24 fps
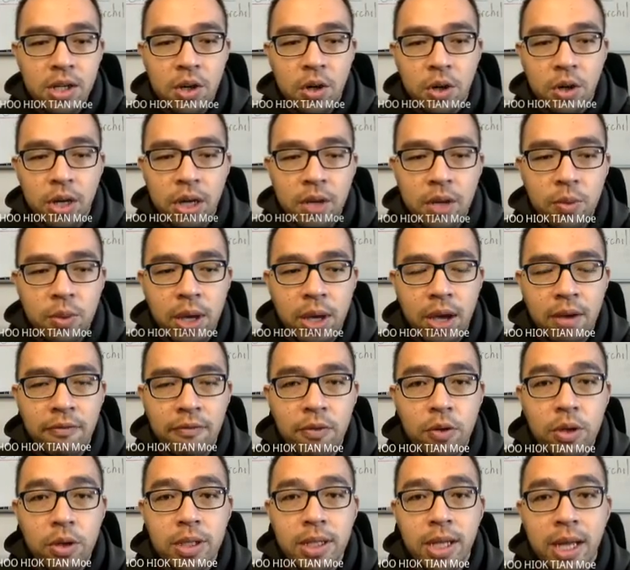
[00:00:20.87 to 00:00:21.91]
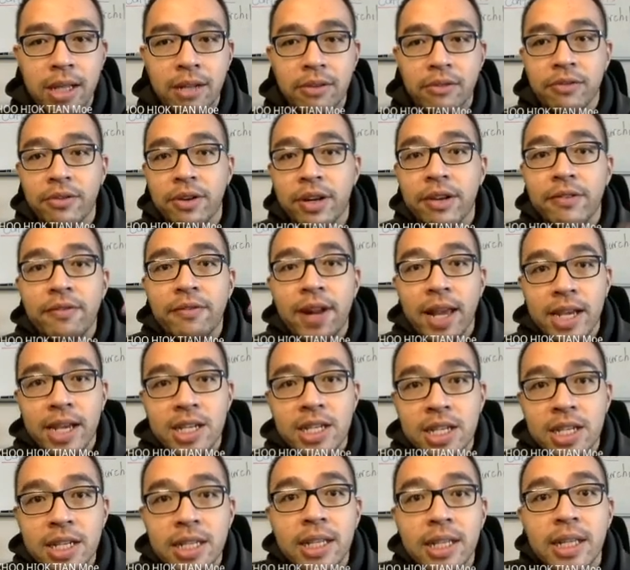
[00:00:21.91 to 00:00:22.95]
Okay, we have looked at
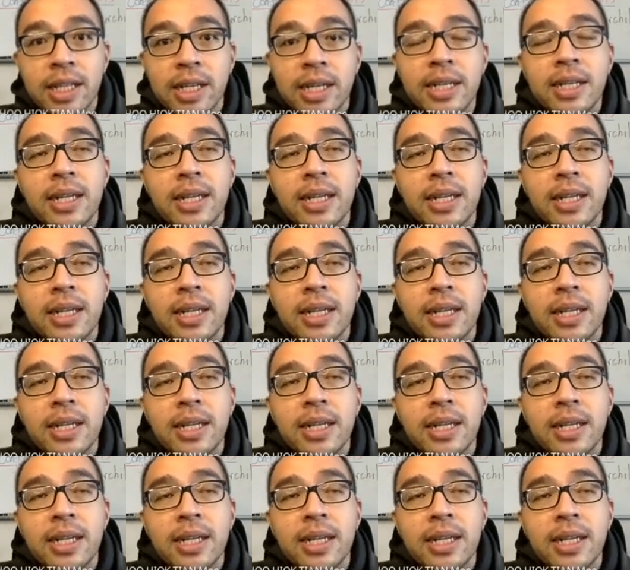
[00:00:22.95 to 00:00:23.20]
reflection